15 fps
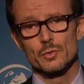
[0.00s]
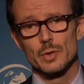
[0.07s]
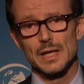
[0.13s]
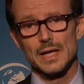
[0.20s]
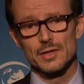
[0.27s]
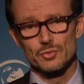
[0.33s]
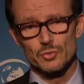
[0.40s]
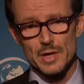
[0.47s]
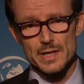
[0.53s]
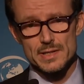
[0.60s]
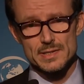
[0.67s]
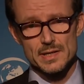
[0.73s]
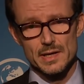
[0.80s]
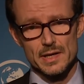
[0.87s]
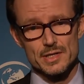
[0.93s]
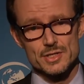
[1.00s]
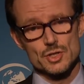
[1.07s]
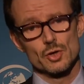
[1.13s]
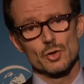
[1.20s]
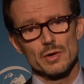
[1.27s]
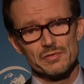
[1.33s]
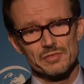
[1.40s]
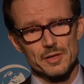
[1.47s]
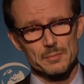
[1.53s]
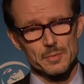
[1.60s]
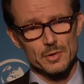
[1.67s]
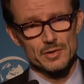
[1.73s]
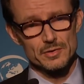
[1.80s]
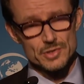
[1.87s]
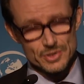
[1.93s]
will address
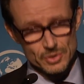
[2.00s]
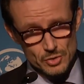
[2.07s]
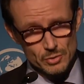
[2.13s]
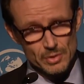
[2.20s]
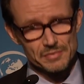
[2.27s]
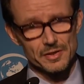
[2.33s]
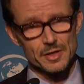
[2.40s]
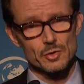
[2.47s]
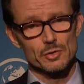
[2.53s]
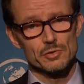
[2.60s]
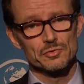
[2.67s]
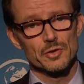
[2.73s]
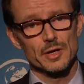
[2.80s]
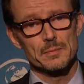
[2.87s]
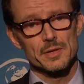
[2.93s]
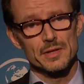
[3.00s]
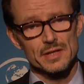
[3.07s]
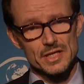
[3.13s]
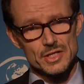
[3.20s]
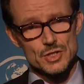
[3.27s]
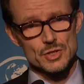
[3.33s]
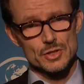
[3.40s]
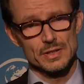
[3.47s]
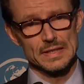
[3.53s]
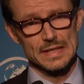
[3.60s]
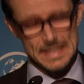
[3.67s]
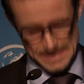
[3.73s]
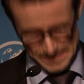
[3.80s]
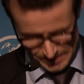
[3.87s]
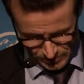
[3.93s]
geographical fragmentation in
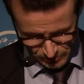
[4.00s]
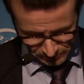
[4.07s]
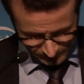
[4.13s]
access to